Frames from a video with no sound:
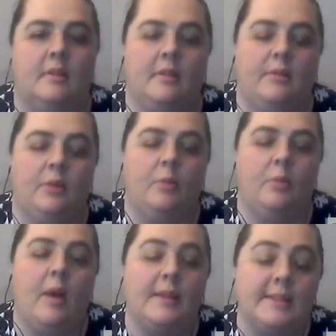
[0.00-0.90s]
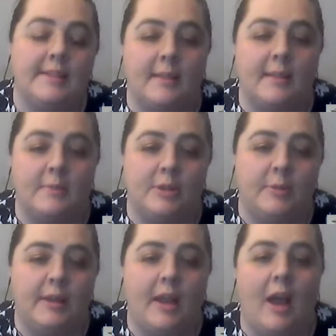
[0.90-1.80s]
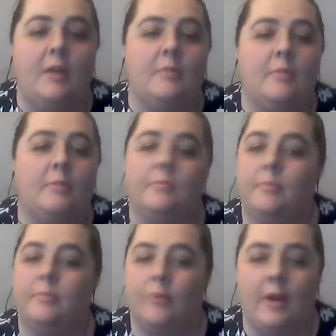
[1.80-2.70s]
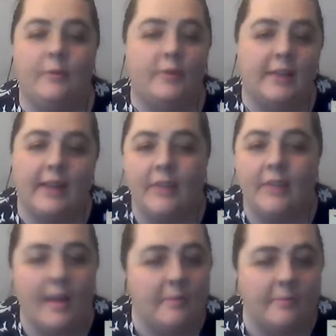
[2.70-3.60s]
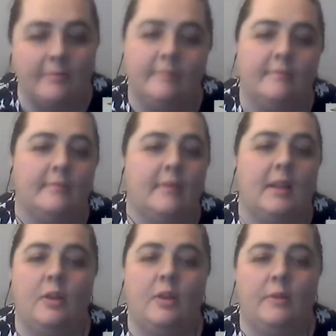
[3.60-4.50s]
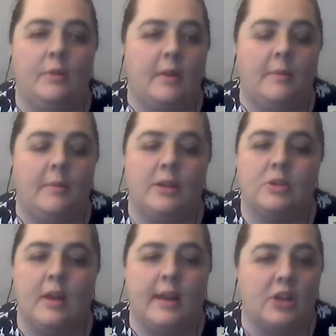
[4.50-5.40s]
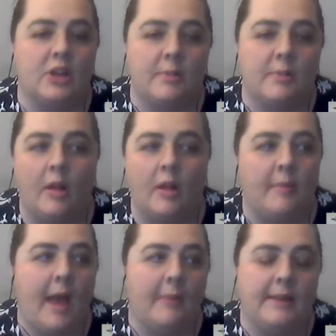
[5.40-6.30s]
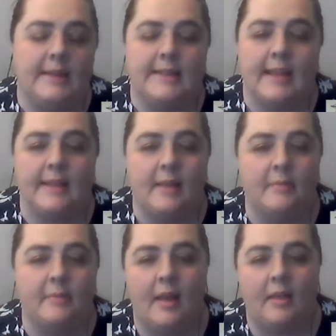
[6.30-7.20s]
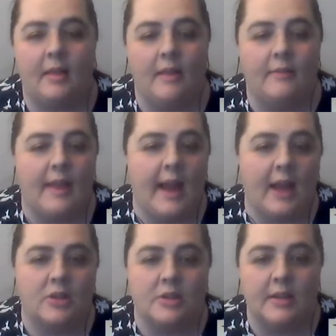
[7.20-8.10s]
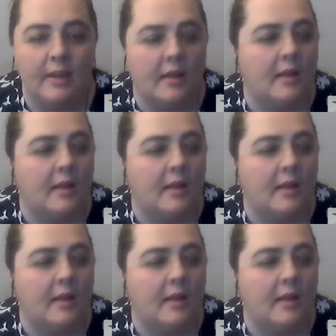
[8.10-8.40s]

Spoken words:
If you want to send them to me, I'm grateful to get them. If you want to make sure I catch them all, I'm happy to take them. I love that, actually.